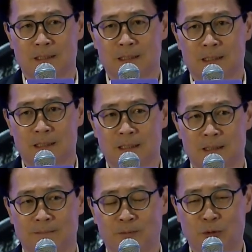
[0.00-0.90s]
we hope
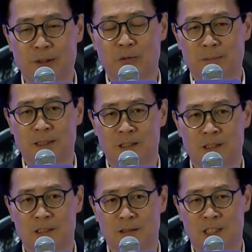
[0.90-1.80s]
government can
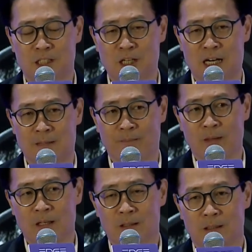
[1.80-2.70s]

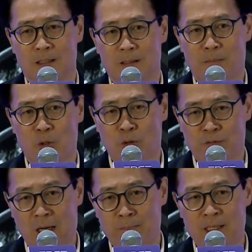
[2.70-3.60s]
hear
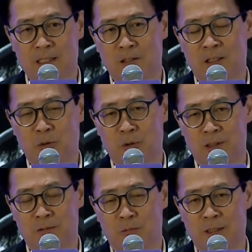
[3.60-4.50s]
more,
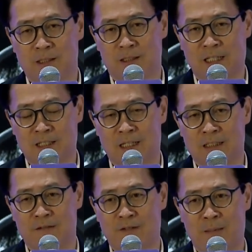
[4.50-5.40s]
take more
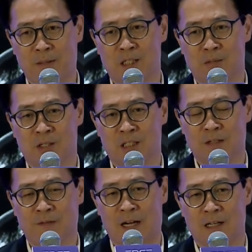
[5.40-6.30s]
of our
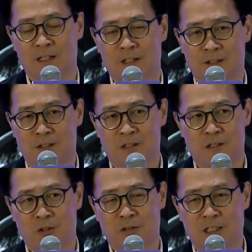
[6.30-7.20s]
opinions
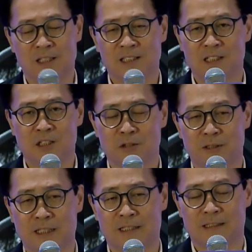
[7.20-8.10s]
from member
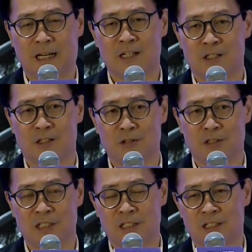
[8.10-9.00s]
companies.
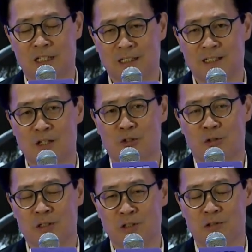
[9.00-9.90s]
Well, about
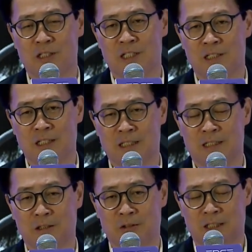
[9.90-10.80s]
coin
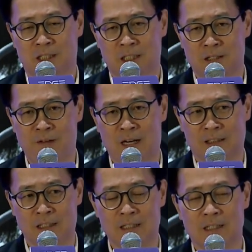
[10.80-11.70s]
issuance,
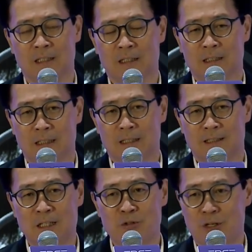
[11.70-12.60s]
since
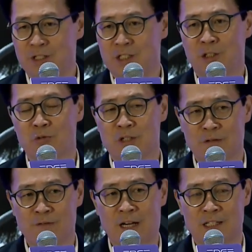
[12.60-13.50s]

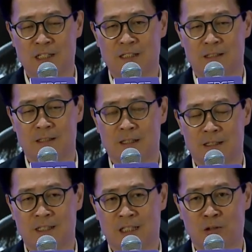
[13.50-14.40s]
2019,
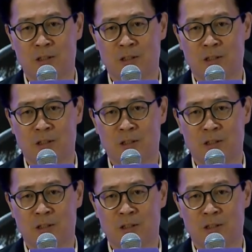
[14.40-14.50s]
SEC